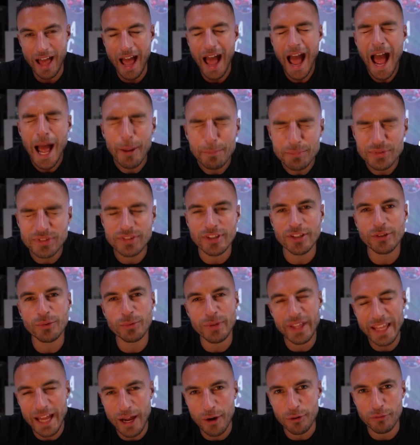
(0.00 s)

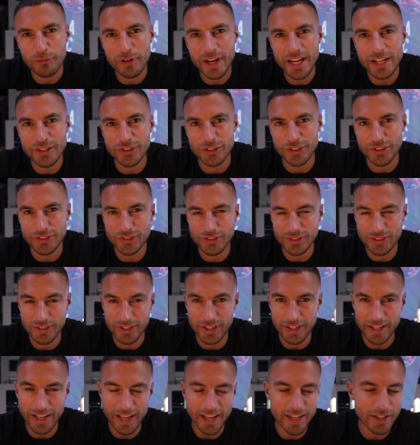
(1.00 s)
Absolutely outrageous,
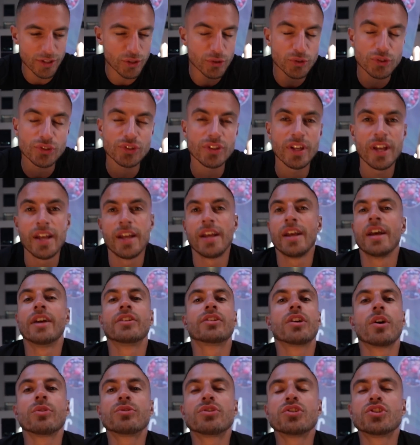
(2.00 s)
okay? You just,
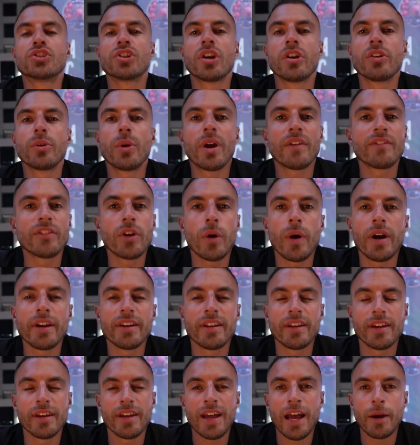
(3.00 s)
goes to show you have no
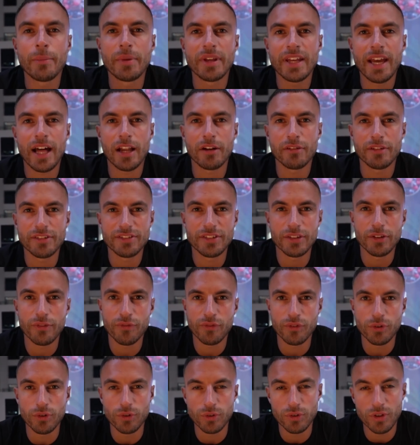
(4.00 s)
idea how many calories in the
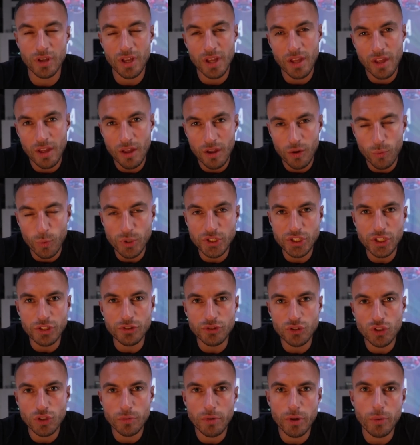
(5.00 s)
food which you're
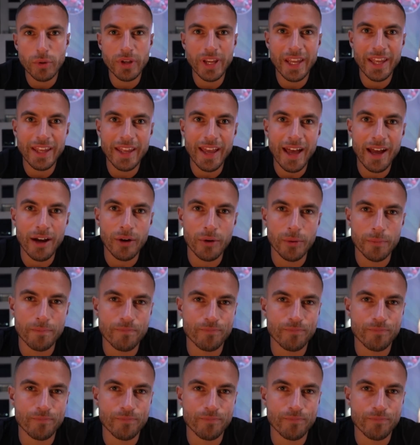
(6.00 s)
consuming when you eat out.